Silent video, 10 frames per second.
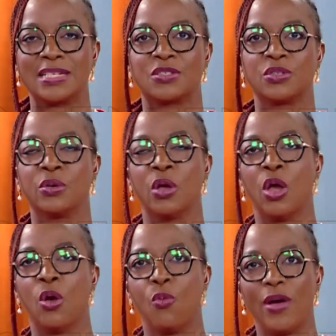as to
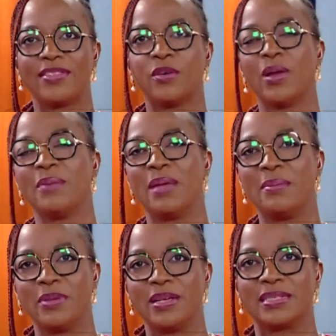whether when
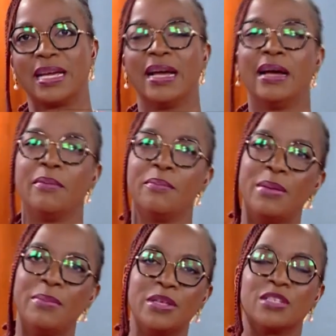members are
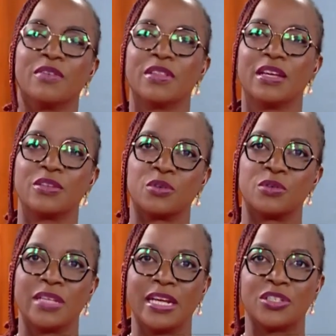members of other
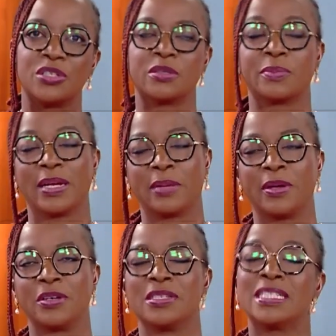associations,
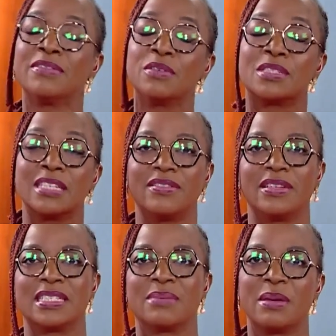civil
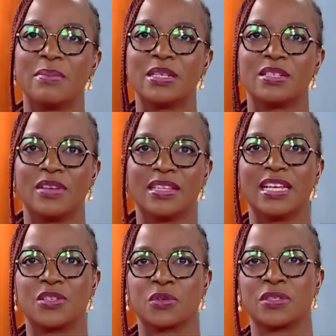servants and members of
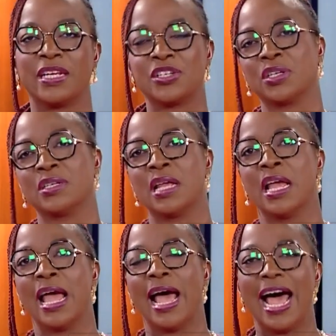other associations,
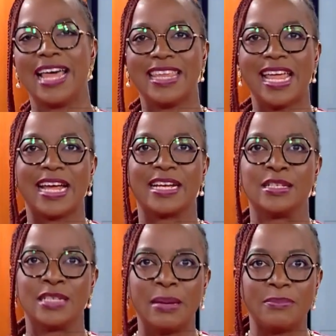are they
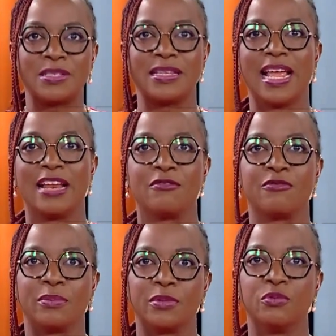exempt then
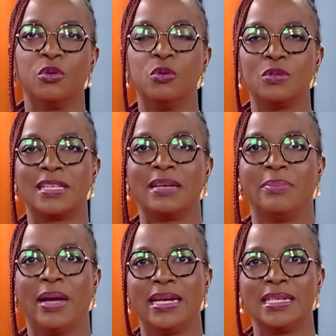from the rules
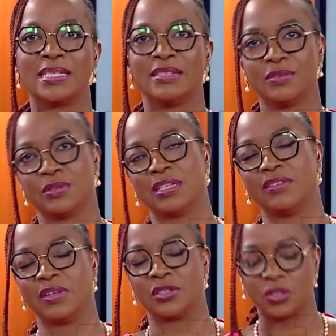that bind civil
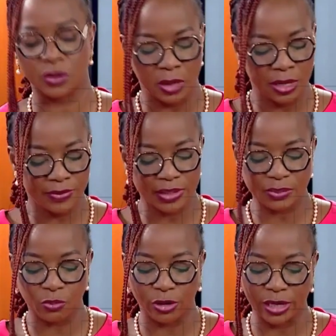servants? So
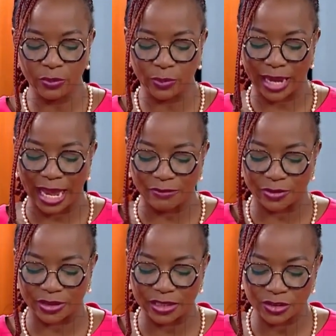this morning we have
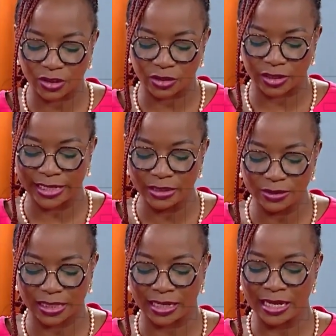with us Dr.
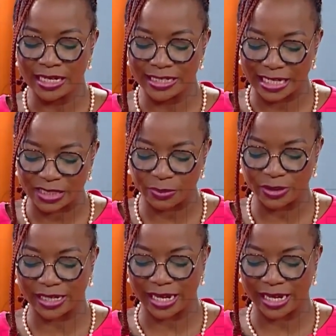Hilda Desmond